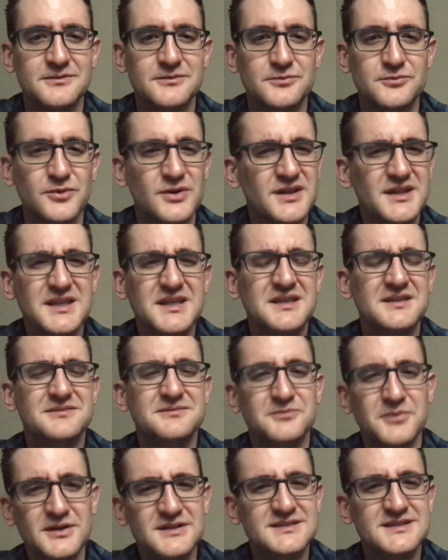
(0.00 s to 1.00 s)
Really?
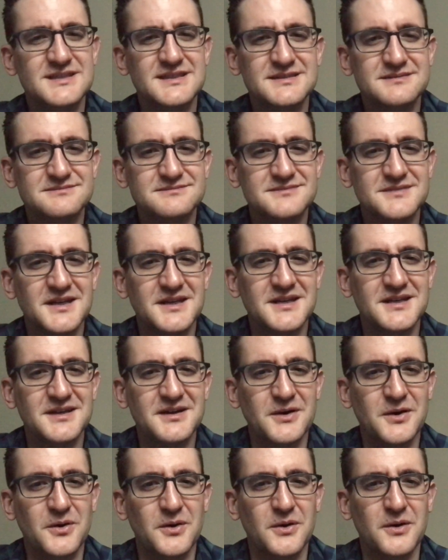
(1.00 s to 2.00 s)
Was it?
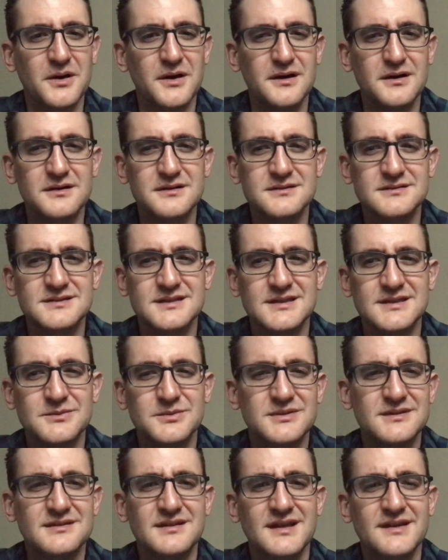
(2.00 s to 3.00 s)
Or
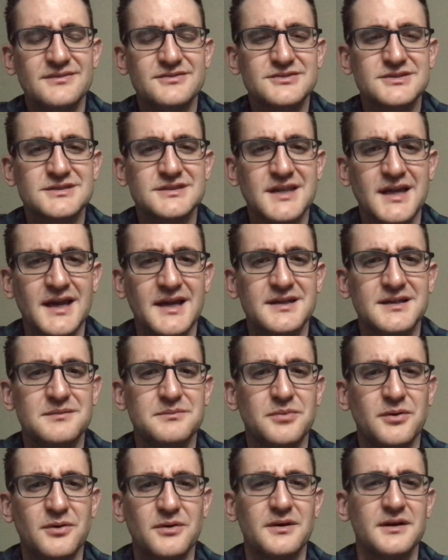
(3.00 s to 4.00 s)
was life just kind of
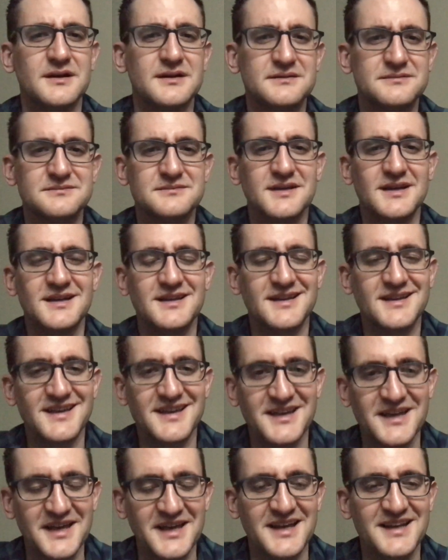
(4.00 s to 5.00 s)
boring
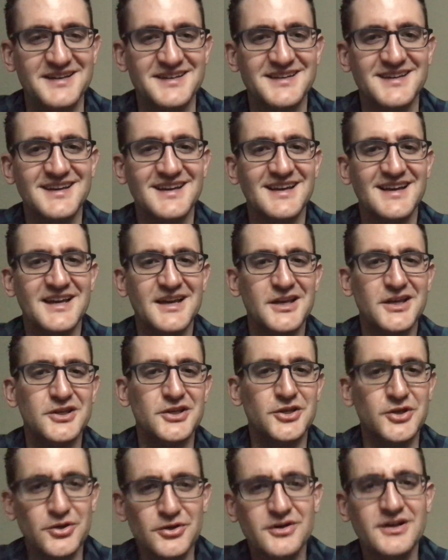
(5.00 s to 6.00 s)
and
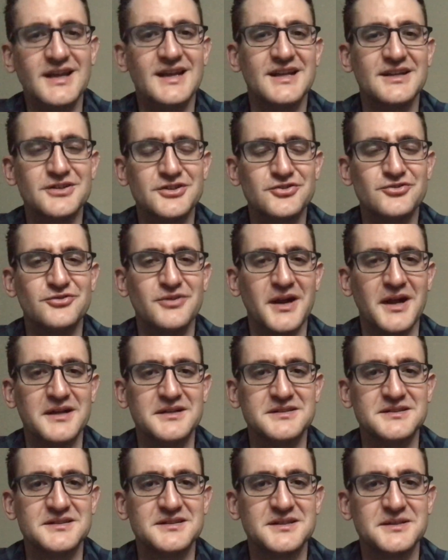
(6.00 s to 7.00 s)
you're getting
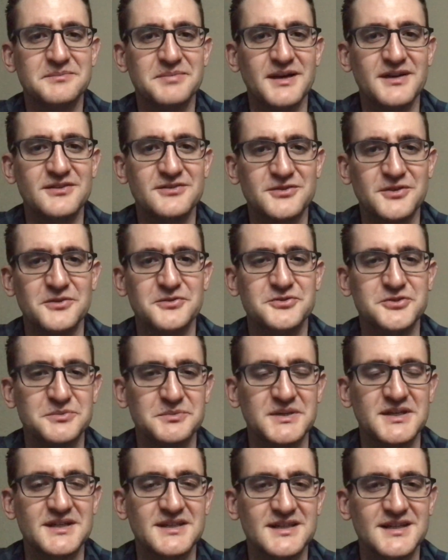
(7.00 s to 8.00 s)
distracted by social
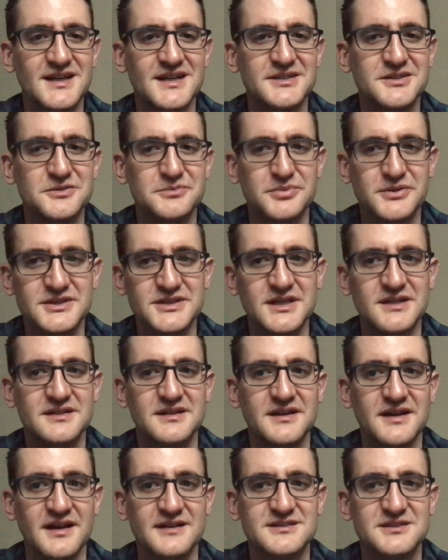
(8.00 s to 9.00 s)
media and you project
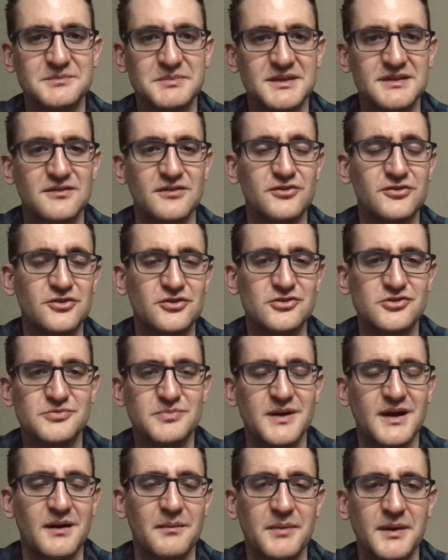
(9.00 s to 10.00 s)
it out to be this huge
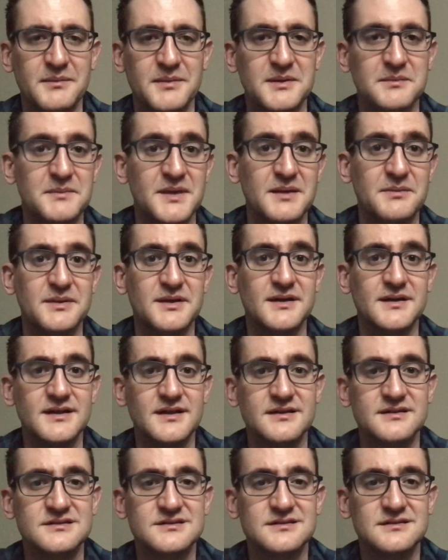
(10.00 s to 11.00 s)
problem? I mean, maybe it
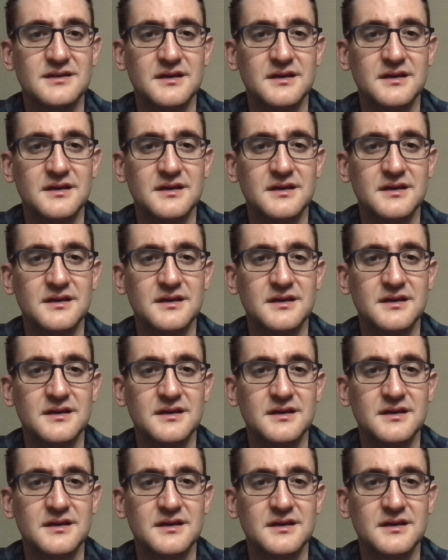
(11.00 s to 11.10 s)
is.